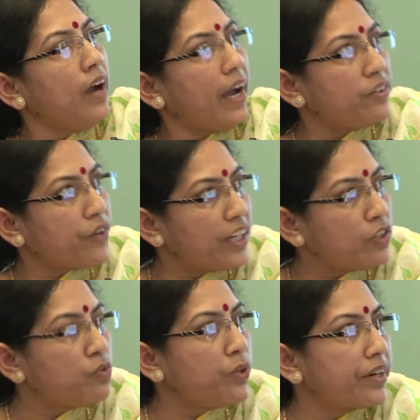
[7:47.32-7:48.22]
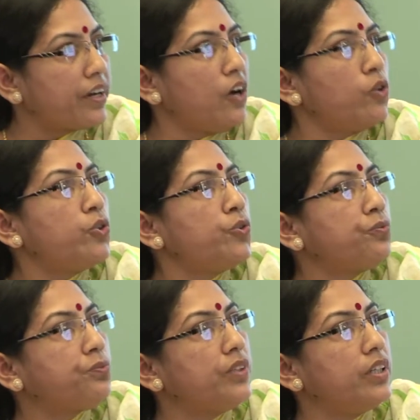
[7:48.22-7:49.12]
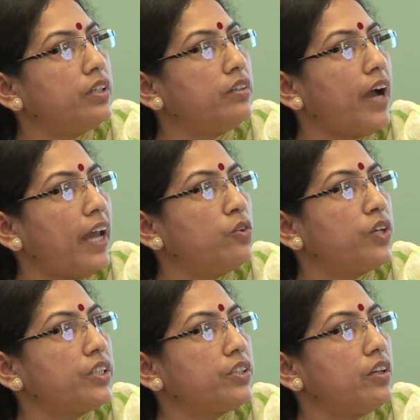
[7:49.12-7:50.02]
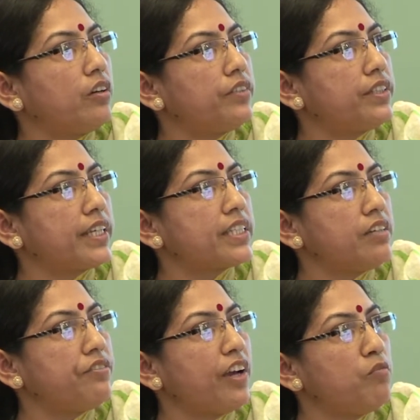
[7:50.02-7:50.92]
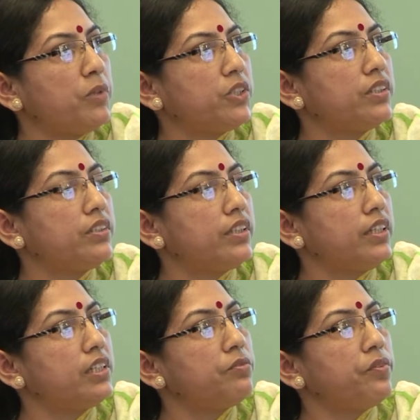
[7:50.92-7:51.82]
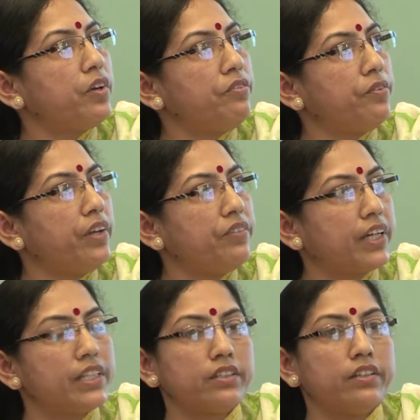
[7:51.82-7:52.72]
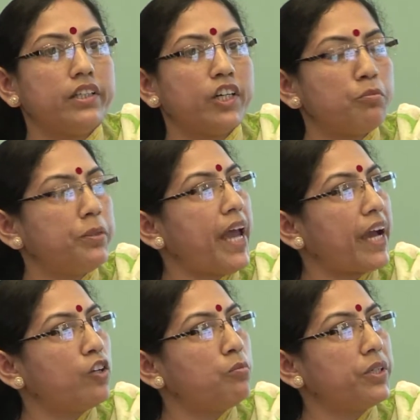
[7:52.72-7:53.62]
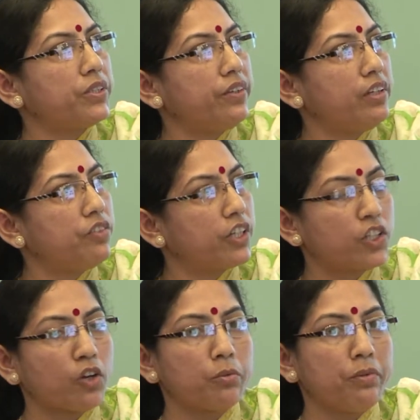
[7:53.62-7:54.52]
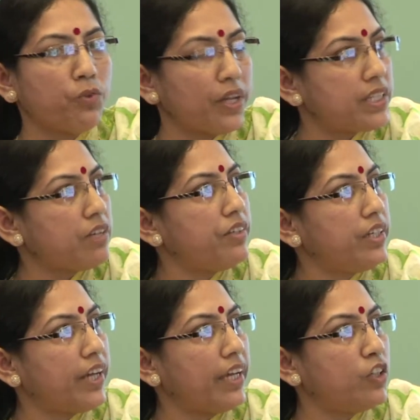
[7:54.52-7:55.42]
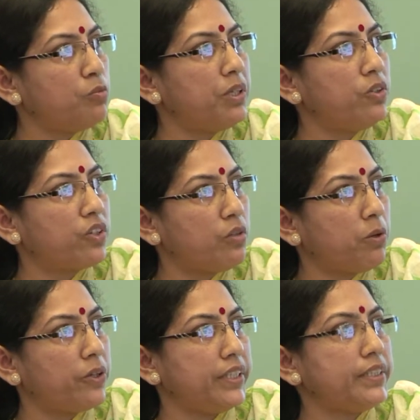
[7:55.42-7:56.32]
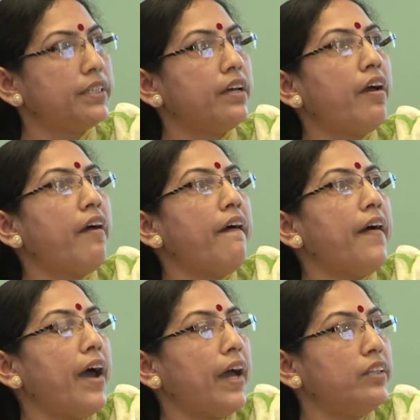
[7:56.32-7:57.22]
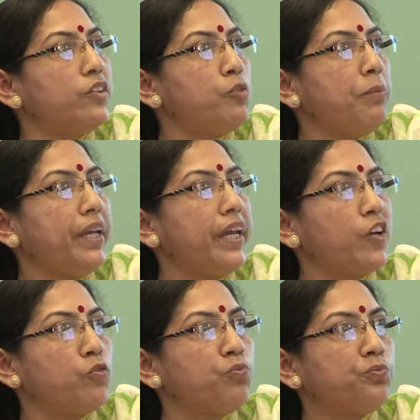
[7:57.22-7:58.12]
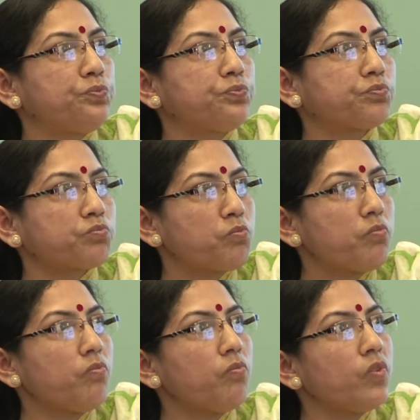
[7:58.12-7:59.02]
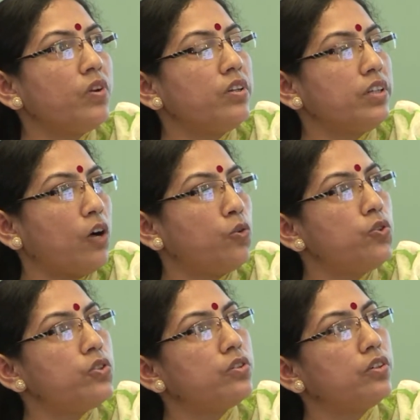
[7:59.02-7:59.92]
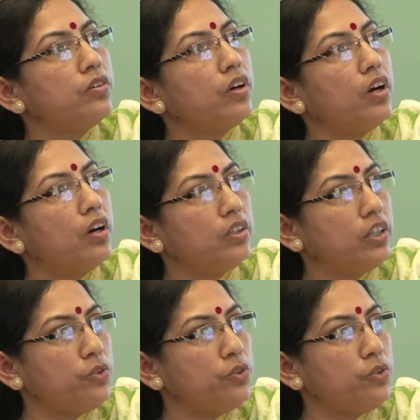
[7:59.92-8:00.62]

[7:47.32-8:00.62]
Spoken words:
I tried to work out the allocation of the 65 mission cities. When we consider the urban agglomeration, it works out to be 179 urban local bodies, and the remaining towns, the